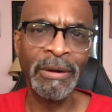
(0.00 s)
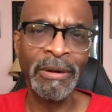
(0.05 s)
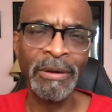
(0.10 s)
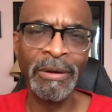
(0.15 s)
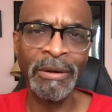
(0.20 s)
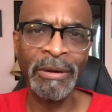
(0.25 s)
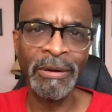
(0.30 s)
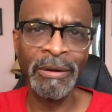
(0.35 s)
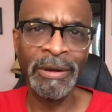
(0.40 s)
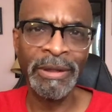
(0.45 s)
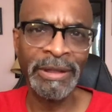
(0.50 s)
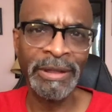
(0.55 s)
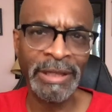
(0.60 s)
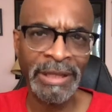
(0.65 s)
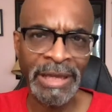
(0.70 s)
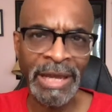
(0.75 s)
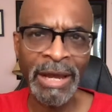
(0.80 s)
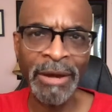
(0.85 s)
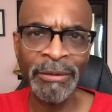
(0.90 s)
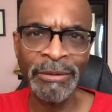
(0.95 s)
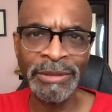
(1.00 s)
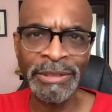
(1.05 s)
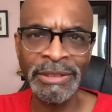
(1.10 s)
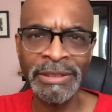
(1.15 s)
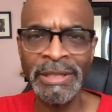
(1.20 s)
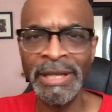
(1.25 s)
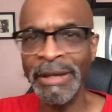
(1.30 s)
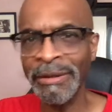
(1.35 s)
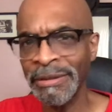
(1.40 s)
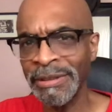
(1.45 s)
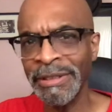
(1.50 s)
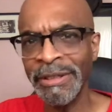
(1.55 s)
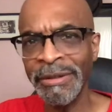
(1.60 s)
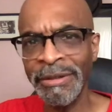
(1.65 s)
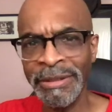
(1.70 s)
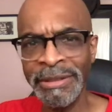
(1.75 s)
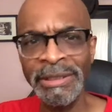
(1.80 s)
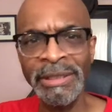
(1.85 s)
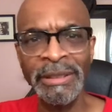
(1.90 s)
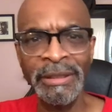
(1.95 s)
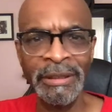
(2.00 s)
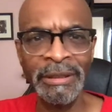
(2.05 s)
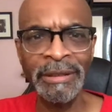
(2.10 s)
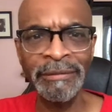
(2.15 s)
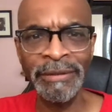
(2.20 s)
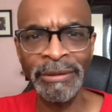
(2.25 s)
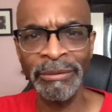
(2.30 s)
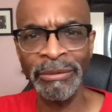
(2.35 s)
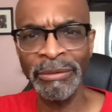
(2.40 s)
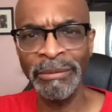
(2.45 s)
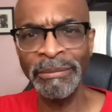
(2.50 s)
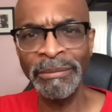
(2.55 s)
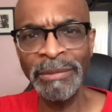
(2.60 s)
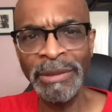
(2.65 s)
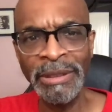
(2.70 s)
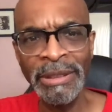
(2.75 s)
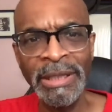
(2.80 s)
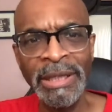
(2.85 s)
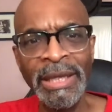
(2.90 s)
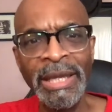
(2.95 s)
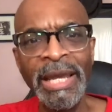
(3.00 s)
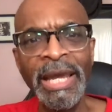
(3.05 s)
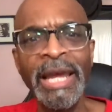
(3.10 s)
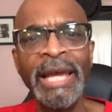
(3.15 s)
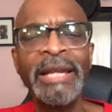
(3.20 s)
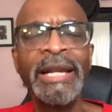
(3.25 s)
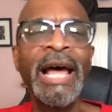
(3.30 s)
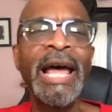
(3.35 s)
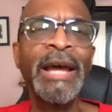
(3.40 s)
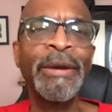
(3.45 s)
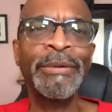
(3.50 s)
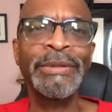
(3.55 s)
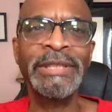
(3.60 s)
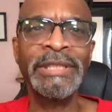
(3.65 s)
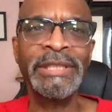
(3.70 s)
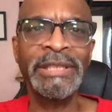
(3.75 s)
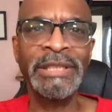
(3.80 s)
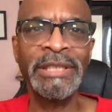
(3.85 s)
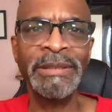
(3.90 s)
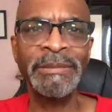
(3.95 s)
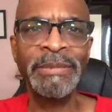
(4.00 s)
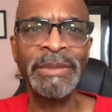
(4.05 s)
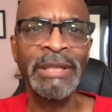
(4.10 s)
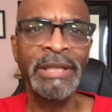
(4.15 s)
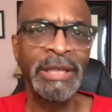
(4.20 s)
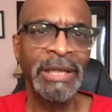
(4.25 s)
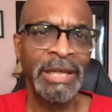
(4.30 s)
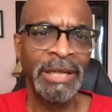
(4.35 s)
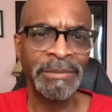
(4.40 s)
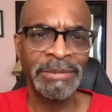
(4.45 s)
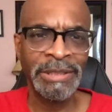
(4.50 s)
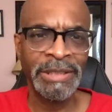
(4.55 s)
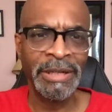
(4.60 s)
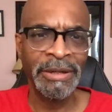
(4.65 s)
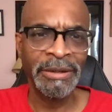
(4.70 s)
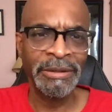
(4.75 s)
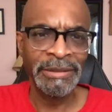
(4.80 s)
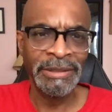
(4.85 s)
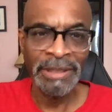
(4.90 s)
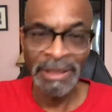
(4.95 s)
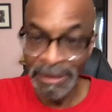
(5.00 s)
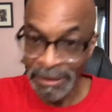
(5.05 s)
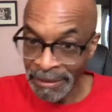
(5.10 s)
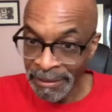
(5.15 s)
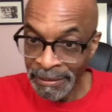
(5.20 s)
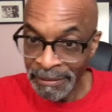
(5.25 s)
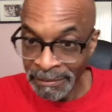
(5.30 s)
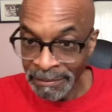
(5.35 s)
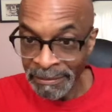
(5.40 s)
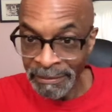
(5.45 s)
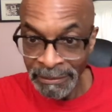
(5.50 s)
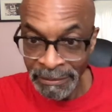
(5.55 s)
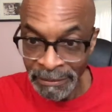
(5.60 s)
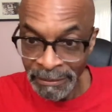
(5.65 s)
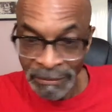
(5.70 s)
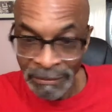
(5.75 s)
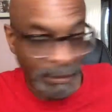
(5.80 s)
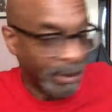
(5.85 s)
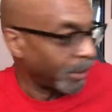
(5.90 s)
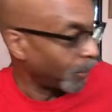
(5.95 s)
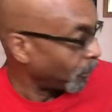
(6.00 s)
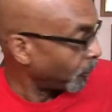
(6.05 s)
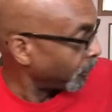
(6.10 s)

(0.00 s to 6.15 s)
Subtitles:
on the couch downstairs in the living room, and I was asleep upstairs here, right over